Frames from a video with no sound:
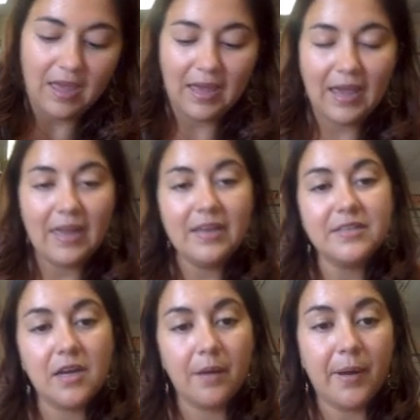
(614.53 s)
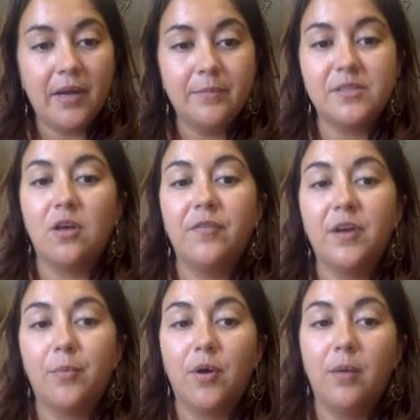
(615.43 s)
anytime I am solving
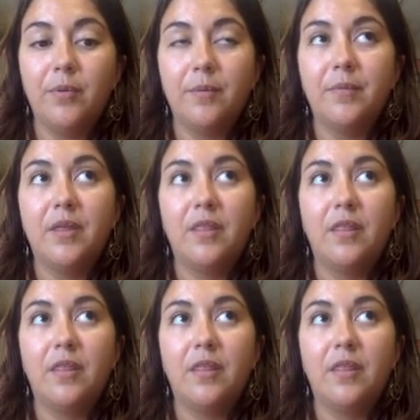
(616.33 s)
a problem